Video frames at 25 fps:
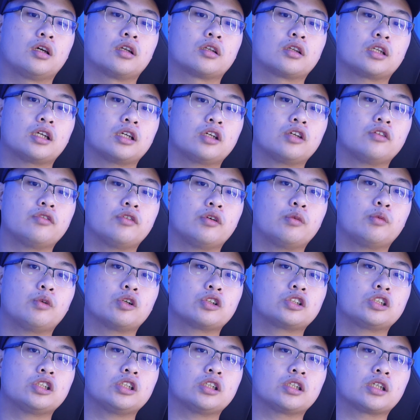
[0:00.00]
Thank you for
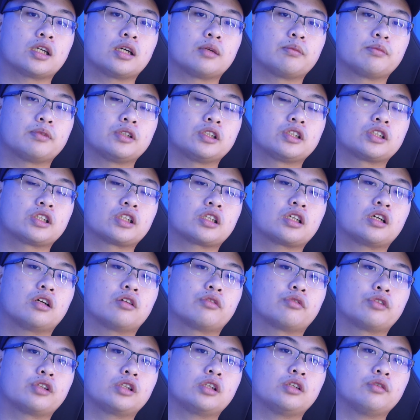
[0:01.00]
watching and please check out
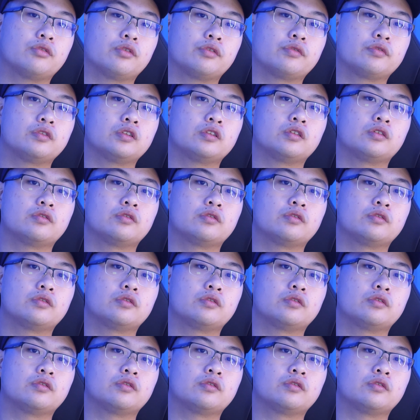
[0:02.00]
our written review